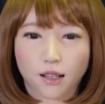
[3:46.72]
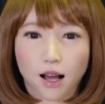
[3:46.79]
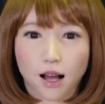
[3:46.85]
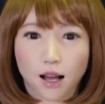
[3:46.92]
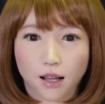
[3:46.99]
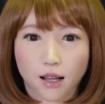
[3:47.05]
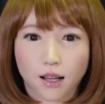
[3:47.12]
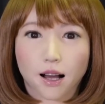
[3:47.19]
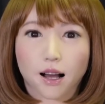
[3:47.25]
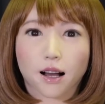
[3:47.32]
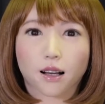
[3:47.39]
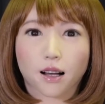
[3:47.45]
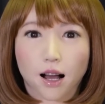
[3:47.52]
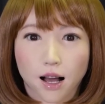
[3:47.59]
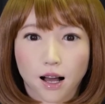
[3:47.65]
by
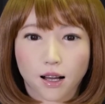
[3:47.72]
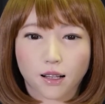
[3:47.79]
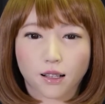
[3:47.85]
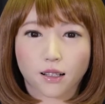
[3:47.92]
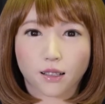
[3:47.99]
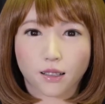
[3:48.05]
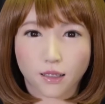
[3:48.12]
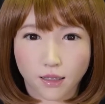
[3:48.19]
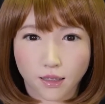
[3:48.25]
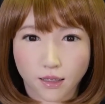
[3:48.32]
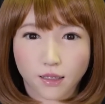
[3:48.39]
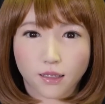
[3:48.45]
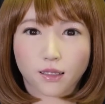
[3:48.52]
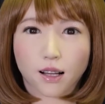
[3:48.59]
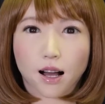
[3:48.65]
imitating others.
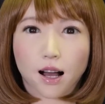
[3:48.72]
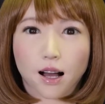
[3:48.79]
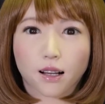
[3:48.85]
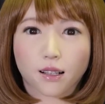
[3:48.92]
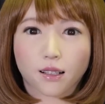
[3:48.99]
Haha.